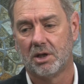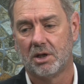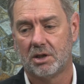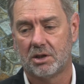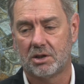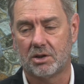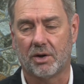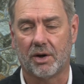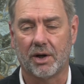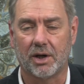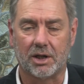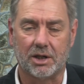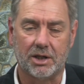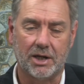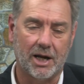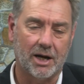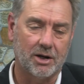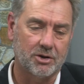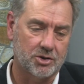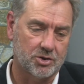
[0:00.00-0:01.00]
So I can
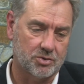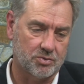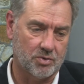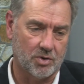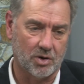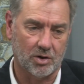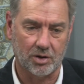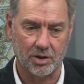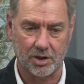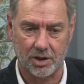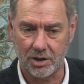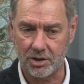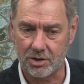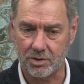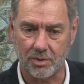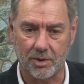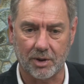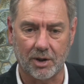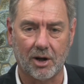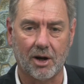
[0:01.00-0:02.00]
now just roll it
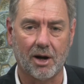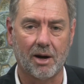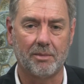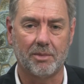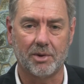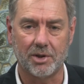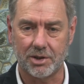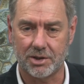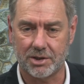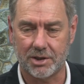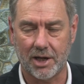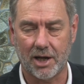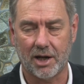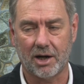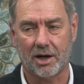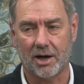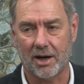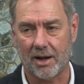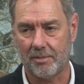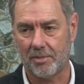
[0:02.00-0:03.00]
into a library, stand
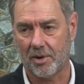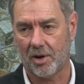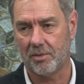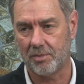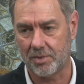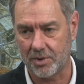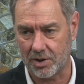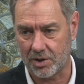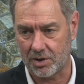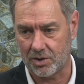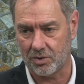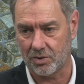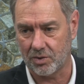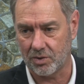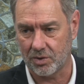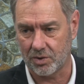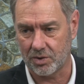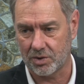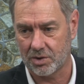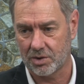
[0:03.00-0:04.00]
it up, open the
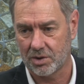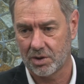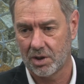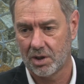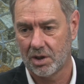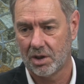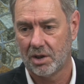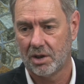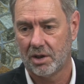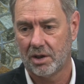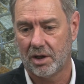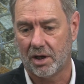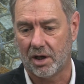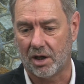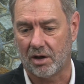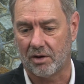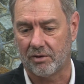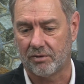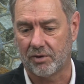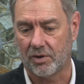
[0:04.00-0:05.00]
doors,
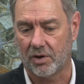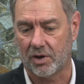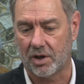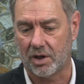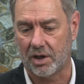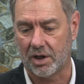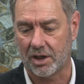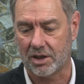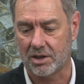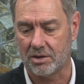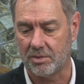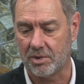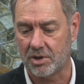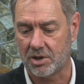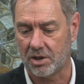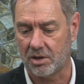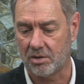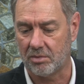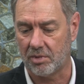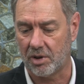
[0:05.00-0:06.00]
and I've got an
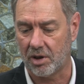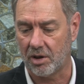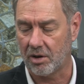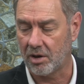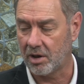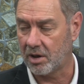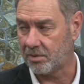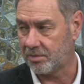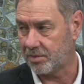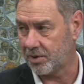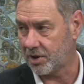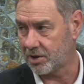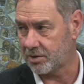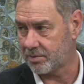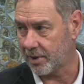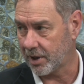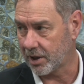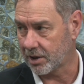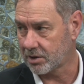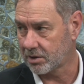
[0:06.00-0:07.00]
exhibition behind
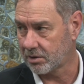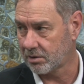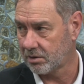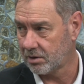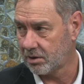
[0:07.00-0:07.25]
Perspex.